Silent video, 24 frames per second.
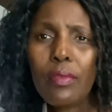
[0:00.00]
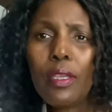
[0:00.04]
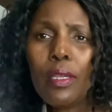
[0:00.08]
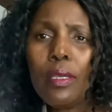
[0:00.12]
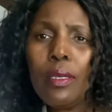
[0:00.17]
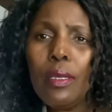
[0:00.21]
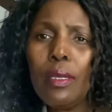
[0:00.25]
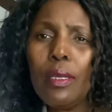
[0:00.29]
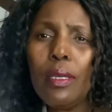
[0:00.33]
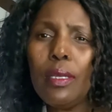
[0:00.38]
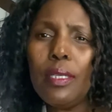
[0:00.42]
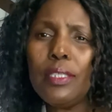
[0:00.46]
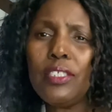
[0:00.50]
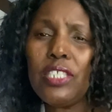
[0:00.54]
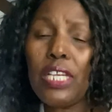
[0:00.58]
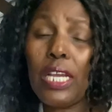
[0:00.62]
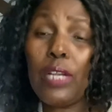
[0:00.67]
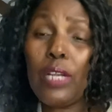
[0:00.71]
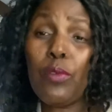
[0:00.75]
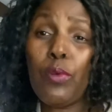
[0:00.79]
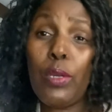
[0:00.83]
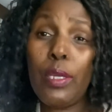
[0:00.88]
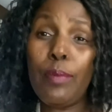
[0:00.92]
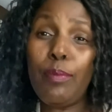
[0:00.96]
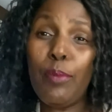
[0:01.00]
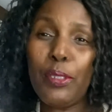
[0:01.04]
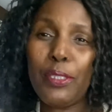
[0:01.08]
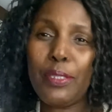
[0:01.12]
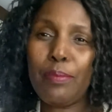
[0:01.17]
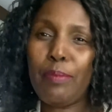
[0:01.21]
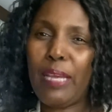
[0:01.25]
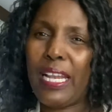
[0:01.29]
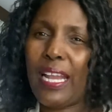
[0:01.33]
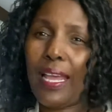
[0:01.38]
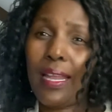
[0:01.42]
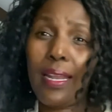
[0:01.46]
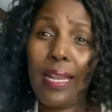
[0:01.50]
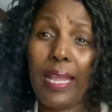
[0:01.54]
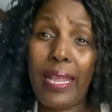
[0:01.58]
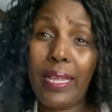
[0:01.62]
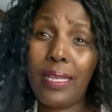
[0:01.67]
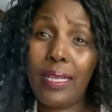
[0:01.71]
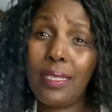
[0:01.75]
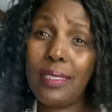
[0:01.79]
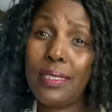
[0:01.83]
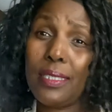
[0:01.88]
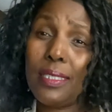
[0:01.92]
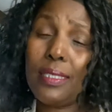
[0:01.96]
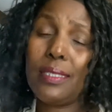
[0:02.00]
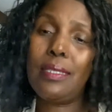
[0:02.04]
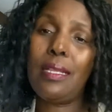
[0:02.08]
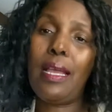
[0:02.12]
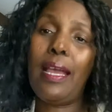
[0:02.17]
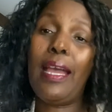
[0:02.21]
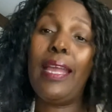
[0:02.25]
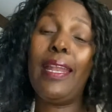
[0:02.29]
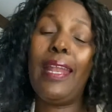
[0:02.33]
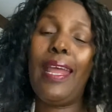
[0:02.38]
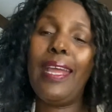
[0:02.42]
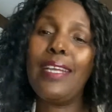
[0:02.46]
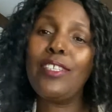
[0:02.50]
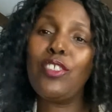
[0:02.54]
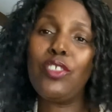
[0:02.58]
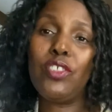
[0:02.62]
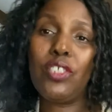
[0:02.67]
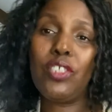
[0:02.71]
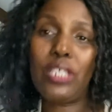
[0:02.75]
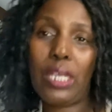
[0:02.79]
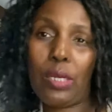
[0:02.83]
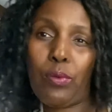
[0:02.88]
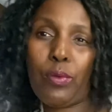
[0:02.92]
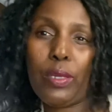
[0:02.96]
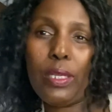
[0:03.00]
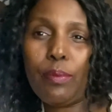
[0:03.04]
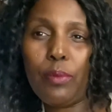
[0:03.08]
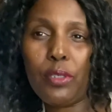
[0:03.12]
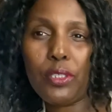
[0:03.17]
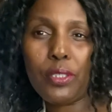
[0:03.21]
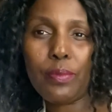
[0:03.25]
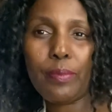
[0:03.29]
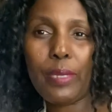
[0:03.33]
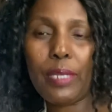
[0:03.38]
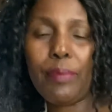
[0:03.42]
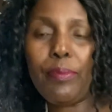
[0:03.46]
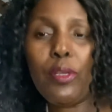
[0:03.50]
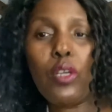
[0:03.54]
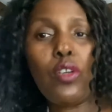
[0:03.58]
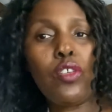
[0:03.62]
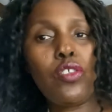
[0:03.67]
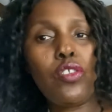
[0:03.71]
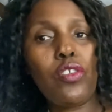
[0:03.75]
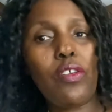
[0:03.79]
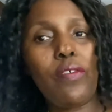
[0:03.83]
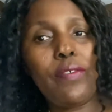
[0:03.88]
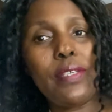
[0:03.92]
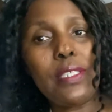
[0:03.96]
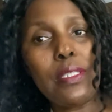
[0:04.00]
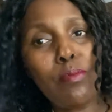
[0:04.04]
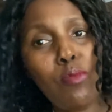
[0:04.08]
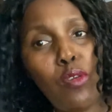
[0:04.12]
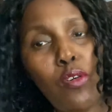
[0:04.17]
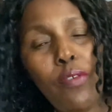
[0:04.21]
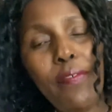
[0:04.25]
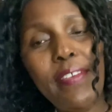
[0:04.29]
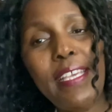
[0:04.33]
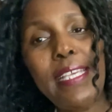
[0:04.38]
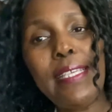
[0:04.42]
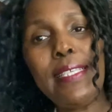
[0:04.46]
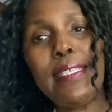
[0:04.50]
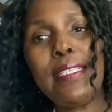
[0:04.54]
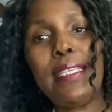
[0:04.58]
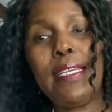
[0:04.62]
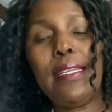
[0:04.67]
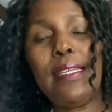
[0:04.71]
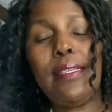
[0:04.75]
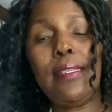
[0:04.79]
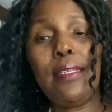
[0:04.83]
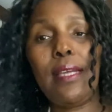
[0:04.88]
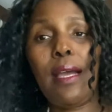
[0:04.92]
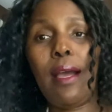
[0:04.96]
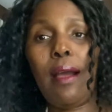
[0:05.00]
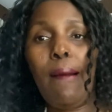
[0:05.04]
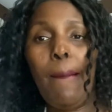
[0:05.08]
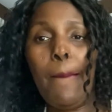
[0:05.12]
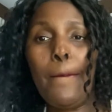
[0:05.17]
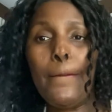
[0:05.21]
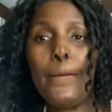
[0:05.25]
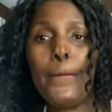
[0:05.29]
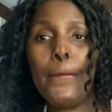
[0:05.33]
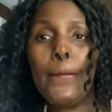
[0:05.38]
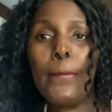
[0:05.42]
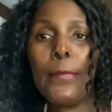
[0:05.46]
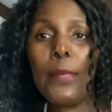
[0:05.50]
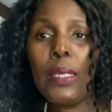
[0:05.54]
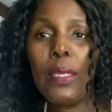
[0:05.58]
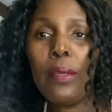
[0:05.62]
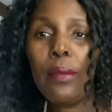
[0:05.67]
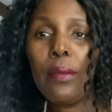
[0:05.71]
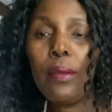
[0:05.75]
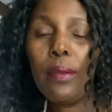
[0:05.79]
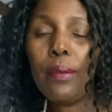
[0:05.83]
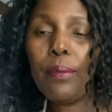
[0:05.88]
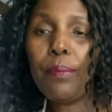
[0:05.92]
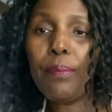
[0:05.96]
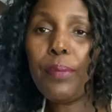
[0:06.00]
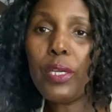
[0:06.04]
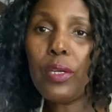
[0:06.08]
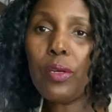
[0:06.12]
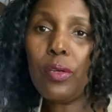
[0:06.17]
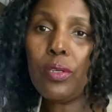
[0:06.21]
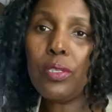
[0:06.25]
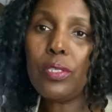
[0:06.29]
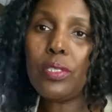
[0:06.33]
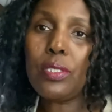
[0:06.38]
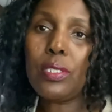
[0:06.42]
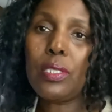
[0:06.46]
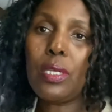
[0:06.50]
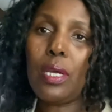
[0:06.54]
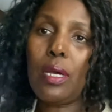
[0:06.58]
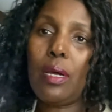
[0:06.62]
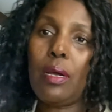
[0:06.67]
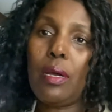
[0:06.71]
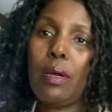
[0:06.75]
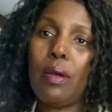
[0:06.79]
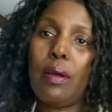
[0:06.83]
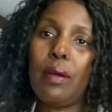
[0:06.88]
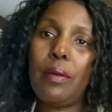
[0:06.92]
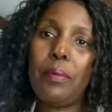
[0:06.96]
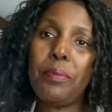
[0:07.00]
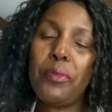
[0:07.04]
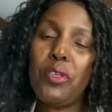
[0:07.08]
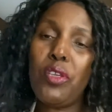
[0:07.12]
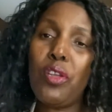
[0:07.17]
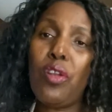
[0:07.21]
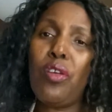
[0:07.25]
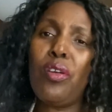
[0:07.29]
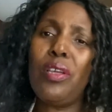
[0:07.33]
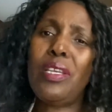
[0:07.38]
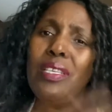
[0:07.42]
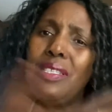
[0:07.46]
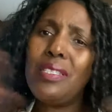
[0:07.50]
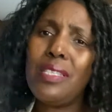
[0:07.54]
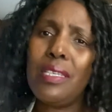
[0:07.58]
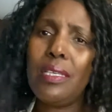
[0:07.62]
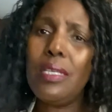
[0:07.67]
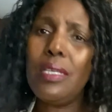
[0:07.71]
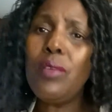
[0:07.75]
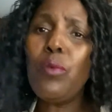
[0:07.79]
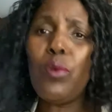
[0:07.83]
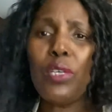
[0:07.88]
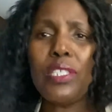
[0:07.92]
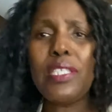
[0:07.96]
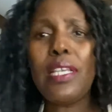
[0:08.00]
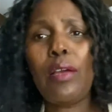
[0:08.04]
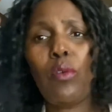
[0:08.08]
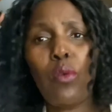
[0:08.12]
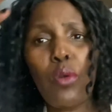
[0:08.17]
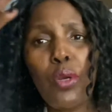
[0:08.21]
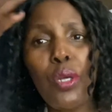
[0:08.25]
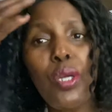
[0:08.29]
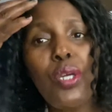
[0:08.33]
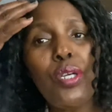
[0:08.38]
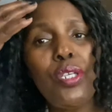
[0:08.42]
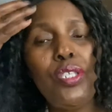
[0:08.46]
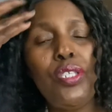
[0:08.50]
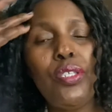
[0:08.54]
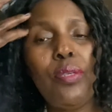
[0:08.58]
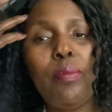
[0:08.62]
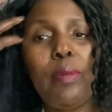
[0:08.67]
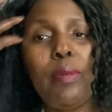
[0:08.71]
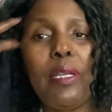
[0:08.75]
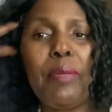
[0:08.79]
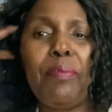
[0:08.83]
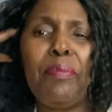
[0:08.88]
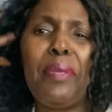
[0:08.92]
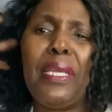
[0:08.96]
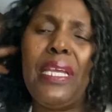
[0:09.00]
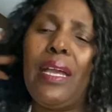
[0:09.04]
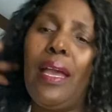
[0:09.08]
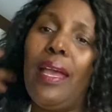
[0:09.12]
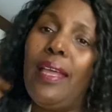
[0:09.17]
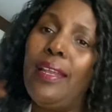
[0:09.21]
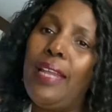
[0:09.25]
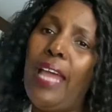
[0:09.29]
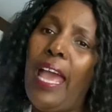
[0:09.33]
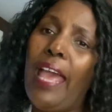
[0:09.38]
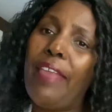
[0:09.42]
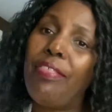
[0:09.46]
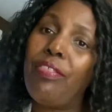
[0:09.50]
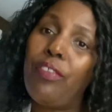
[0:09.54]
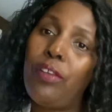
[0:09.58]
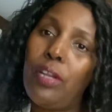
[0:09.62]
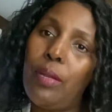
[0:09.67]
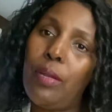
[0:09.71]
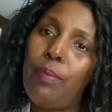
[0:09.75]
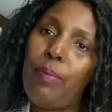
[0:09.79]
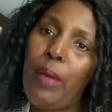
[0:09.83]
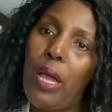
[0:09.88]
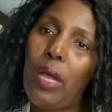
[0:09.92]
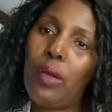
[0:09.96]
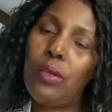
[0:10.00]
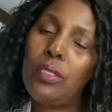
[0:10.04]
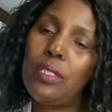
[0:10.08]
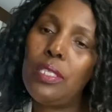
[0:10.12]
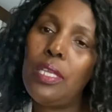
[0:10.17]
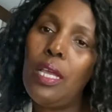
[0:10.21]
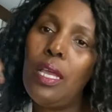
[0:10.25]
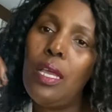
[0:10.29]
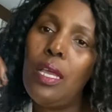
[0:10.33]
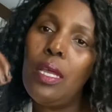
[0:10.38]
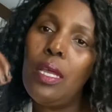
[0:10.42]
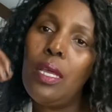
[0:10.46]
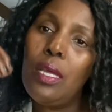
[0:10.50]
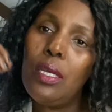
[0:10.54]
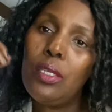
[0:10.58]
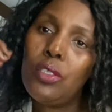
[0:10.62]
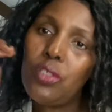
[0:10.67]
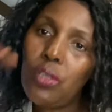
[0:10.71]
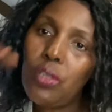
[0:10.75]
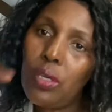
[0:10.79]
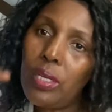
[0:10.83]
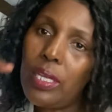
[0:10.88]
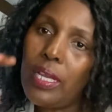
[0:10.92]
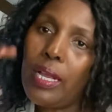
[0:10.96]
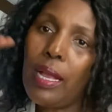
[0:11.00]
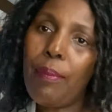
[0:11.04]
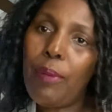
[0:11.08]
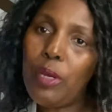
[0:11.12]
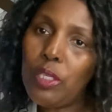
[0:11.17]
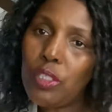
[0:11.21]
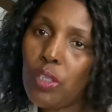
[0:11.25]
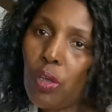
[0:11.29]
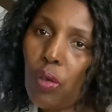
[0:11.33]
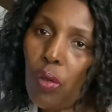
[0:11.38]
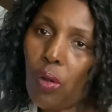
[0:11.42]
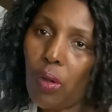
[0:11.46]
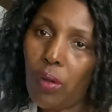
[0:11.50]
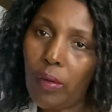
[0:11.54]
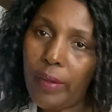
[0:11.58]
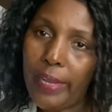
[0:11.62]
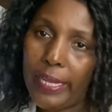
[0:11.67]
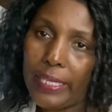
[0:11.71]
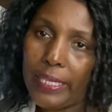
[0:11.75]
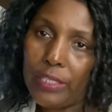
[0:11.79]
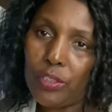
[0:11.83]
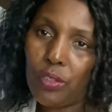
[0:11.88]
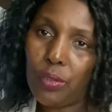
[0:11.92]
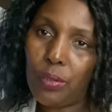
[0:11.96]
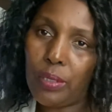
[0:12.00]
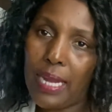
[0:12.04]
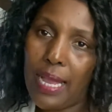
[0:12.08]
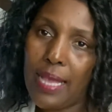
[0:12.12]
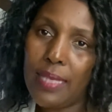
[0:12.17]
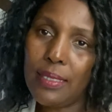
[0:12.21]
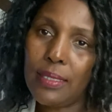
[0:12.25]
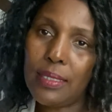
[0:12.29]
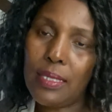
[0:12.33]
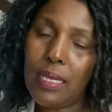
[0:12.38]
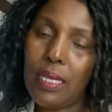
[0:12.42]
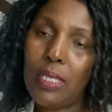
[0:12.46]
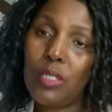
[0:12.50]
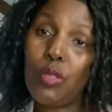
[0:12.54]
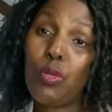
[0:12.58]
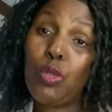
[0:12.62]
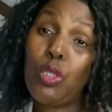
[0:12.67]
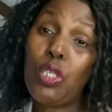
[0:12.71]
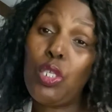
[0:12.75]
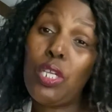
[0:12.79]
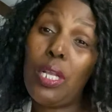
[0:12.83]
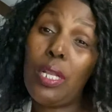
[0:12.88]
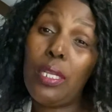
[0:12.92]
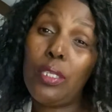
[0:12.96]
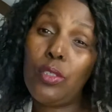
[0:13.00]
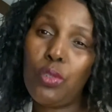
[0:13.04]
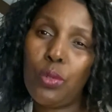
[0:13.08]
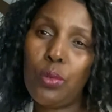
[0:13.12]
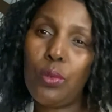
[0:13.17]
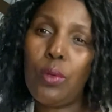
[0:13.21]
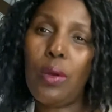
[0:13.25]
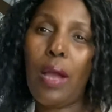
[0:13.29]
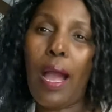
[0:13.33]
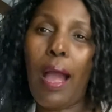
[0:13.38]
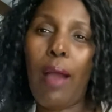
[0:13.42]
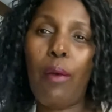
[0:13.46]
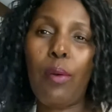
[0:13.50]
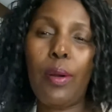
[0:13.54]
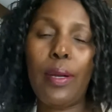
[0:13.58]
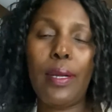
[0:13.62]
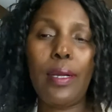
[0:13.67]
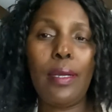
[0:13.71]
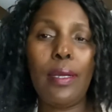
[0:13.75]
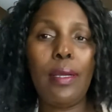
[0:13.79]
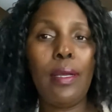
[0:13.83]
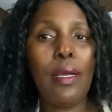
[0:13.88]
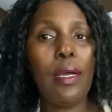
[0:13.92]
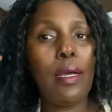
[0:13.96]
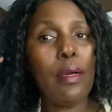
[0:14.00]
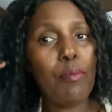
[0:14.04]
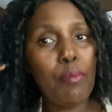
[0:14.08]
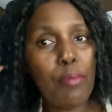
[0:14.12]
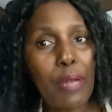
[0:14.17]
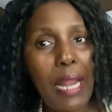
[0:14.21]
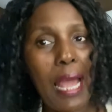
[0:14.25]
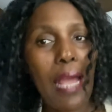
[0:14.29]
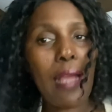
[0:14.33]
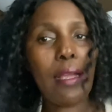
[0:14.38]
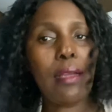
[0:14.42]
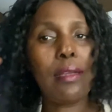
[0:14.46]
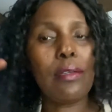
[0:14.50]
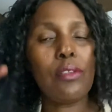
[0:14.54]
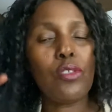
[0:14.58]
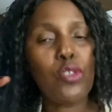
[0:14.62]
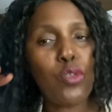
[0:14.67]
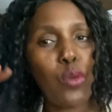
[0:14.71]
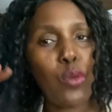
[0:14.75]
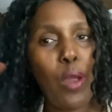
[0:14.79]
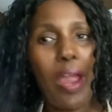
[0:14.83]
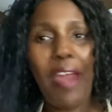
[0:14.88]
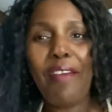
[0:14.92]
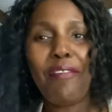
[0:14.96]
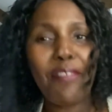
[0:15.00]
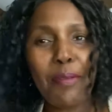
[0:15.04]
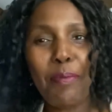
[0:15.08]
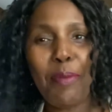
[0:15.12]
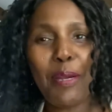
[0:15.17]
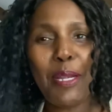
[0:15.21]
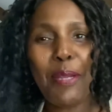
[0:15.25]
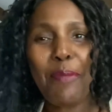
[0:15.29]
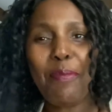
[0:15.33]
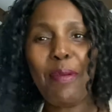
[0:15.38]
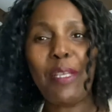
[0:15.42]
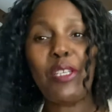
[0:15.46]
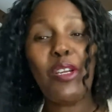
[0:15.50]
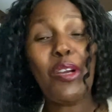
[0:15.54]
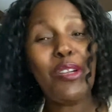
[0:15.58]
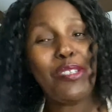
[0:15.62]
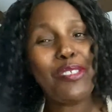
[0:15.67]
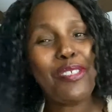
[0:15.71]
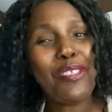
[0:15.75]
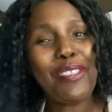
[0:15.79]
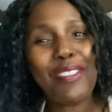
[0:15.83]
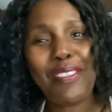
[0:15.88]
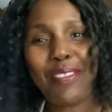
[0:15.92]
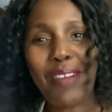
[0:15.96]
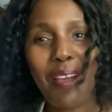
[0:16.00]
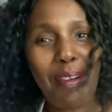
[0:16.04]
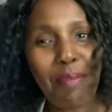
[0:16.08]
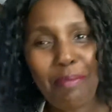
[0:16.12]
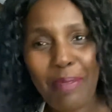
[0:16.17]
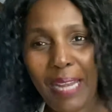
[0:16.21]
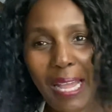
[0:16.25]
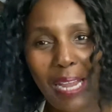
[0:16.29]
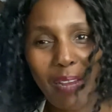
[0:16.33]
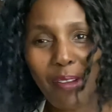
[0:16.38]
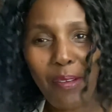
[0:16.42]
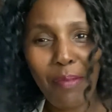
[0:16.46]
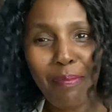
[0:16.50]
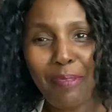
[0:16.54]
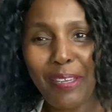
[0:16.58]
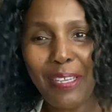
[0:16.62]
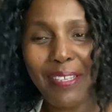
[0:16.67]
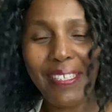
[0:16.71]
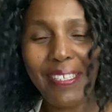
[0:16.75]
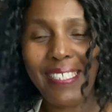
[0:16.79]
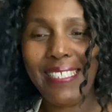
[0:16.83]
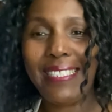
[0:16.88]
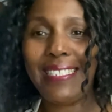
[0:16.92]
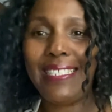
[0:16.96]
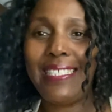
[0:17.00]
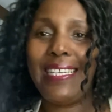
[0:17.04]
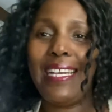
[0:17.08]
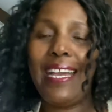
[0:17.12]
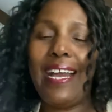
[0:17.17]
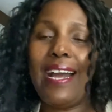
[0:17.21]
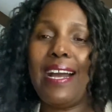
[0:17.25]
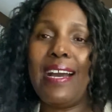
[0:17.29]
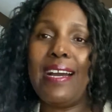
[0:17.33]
Chadwick Boseman. I liked Chadwick Boseman because of his movies, and it was a good human being. And I thought about talking about colorectal cancer, especially to our Black, to everybody, but also to our Black community,